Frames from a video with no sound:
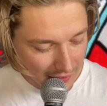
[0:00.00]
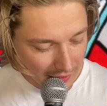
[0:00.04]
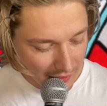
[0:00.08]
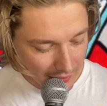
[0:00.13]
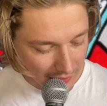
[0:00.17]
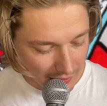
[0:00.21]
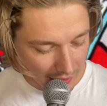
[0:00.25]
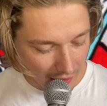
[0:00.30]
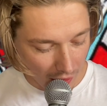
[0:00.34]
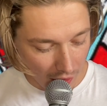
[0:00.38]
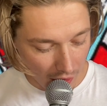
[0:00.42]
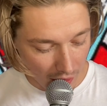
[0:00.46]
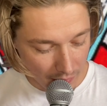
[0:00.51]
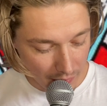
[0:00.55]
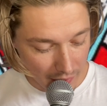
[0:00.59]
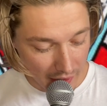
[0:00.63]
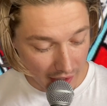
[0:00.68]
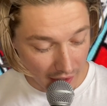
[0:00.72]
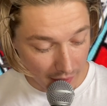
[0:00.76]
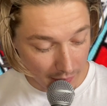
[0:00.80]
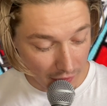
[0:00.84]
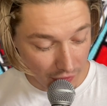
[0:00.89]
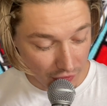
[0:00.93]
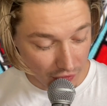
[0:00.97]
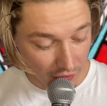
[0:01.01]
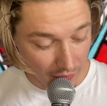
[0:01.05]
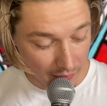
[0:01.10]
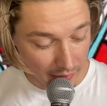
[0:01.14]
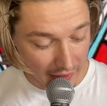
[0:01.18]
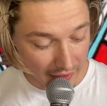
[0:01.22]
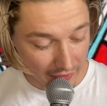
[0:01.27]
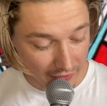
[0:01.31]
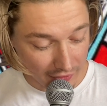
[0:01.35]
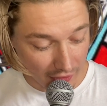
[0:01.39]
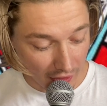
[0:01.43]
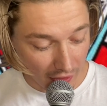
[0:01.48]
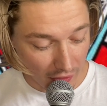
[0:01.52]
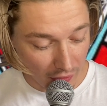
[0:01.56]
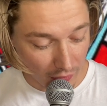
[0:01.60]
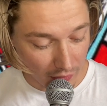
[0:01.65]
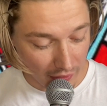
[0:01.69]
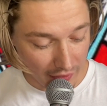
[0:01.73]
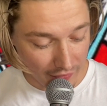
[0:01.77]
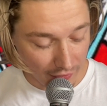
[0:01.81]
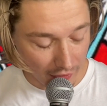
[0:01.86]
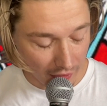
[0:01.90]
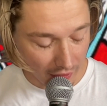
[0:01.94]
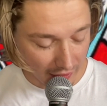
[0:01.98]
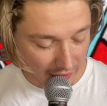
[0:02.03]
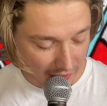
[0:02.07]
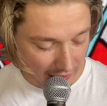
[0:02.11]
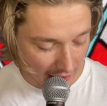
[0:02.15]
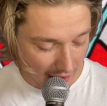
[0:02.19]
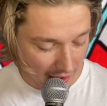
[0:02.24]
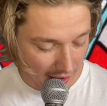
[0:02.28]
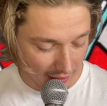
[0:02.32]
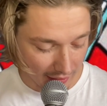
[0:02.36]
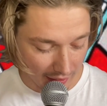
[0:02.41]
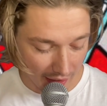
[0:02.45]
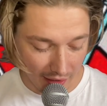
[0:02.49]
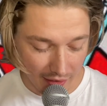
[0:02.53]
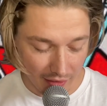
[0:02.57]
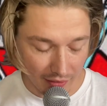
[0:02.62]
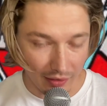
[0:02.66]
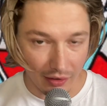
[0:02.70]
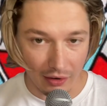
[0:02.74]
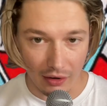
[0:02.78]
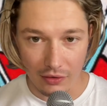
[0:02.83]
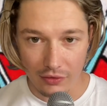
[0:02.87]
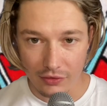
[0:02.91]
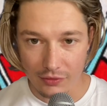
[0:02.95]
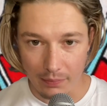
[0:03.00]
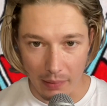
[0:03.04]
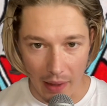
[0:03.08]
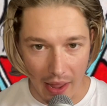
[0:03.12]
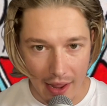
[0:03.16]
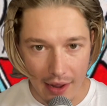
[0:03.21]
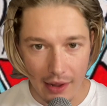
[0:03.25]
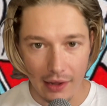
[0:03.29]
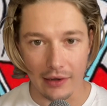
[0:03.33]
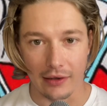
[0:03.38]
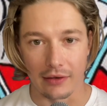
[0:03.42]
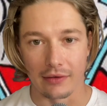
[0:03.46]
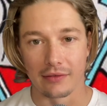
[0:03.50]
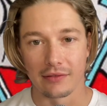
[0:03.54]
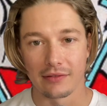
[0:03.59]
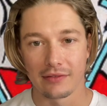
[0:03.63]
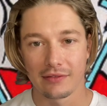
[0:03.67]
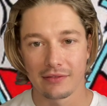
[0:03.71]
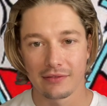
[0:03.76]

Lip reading: Okay, heartbreak, emotional pain, sorrow, grief, hurt. Yeah, I don't know. It's pain.